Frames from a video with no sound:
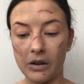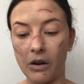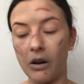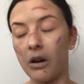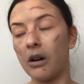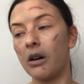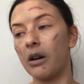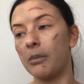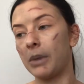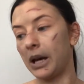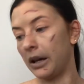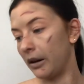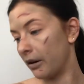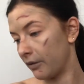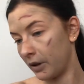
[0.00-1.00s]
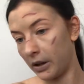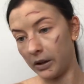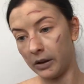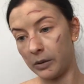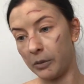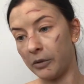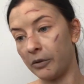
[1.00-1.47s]
oh mate, I've heard
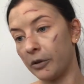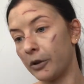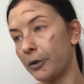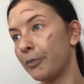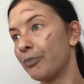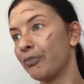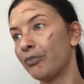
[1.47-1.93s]
this before.